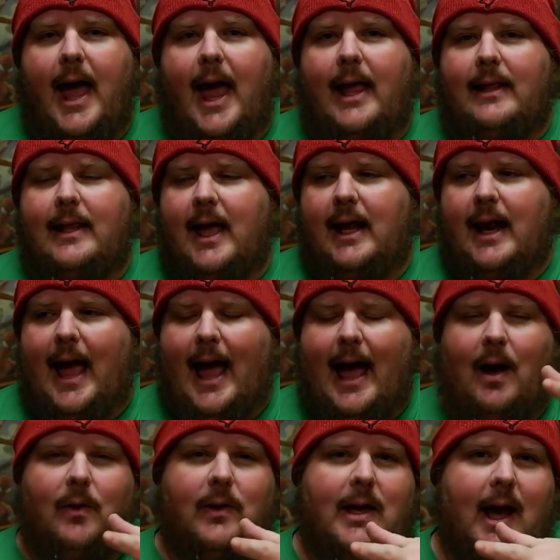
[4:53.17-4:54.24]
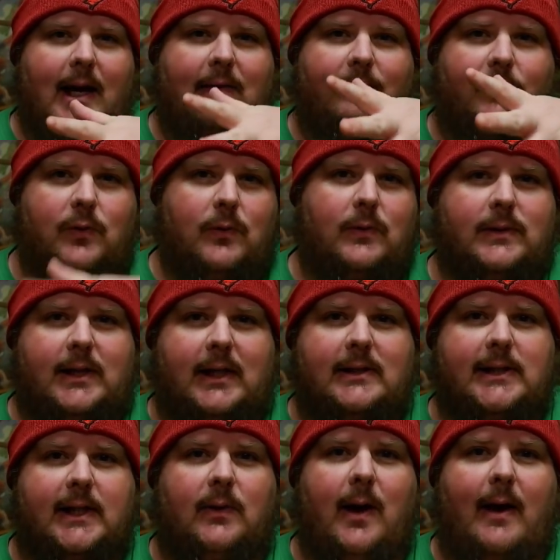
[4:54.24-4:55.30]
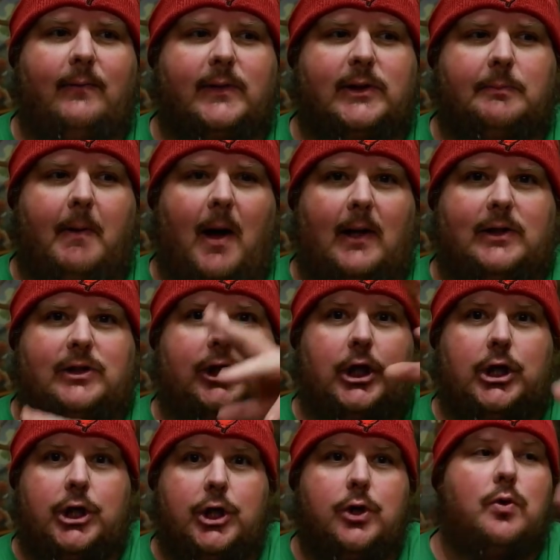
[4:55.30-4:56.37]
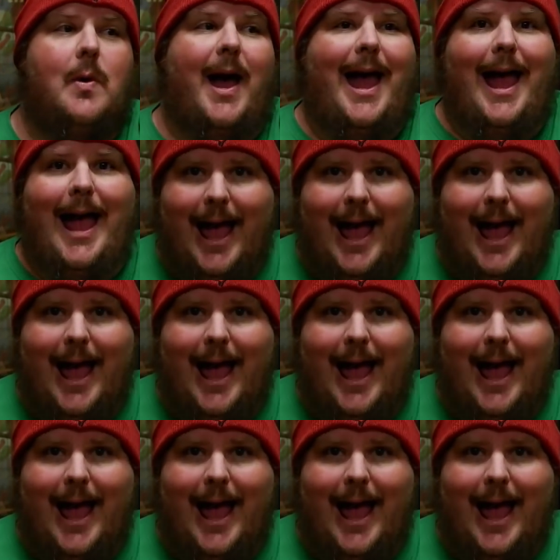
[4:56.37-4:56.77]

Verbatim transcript: And then Our Kind of Cruelty is a great response to you